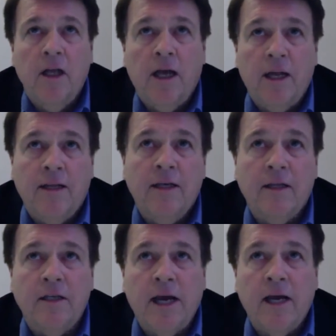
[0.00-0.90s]
And I think
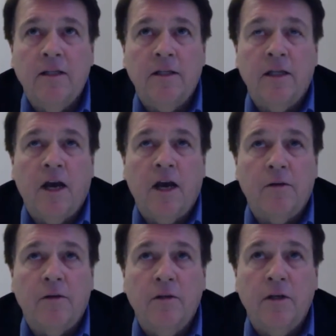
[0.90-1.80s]
the challenge and the
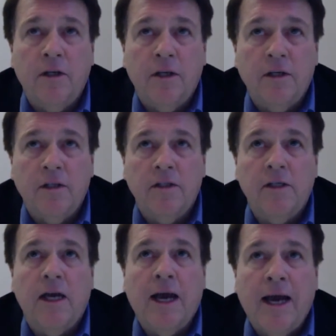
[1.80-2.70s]
opportunity is
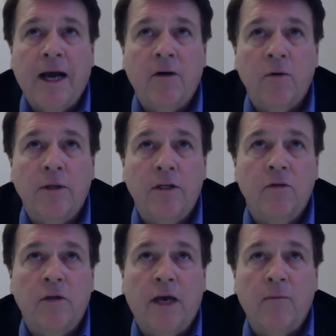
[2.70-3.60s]
how do we
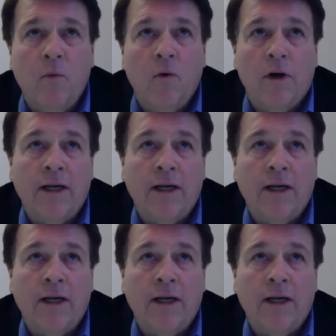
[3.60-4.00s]
do that more?